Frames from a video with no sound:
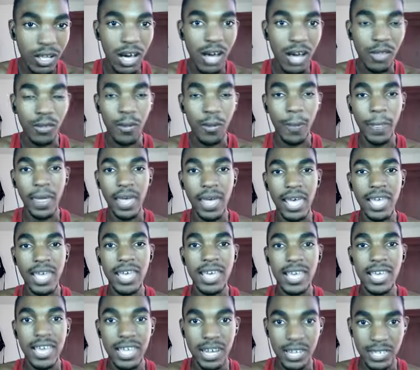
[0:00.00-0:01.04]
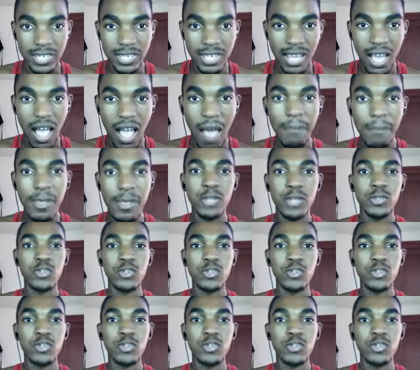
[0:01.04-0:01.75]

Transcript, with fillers: Other than that, it is time